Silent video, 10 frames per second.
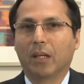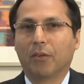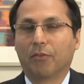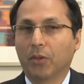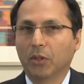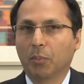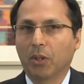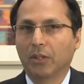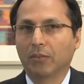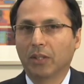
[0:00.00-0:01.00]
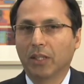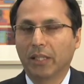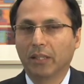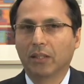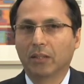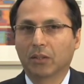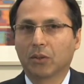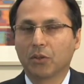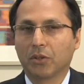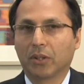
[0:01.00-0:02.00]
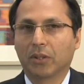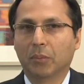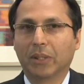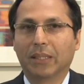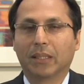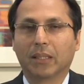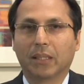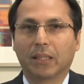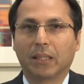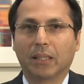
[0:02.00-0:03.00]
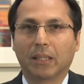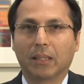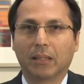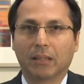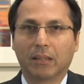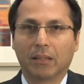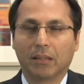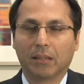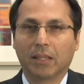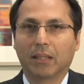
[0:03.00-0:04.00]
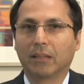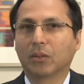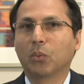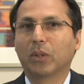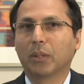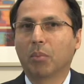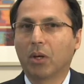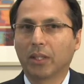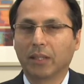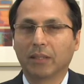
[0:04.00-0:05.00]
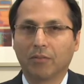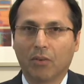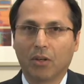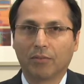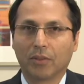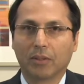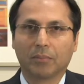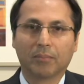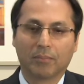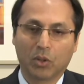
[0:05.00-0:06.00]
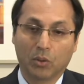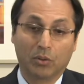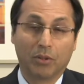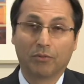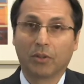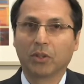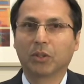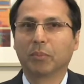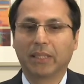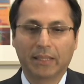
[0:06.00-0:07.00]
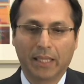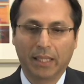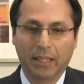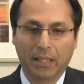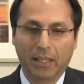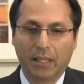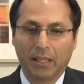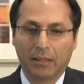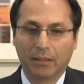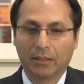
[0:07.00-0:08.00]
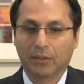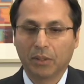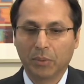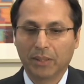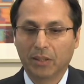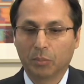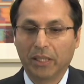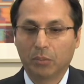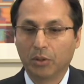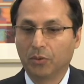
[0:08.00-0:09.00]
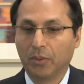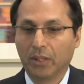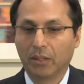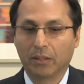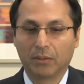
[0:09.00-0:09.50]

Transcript: The first part of any non-disclosure agreement tells who are the parties involved. So the first may say, this agreement is made between a